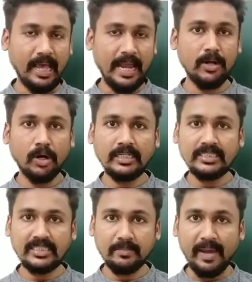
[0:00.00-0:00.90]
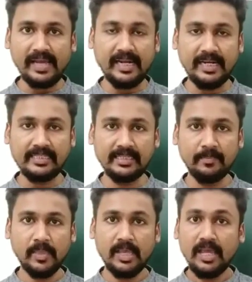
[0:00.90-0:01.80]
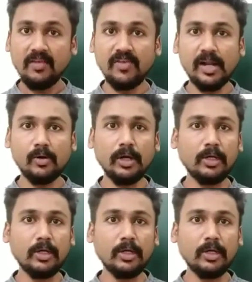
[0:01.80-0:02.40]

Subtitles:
and not just magnetism, we are going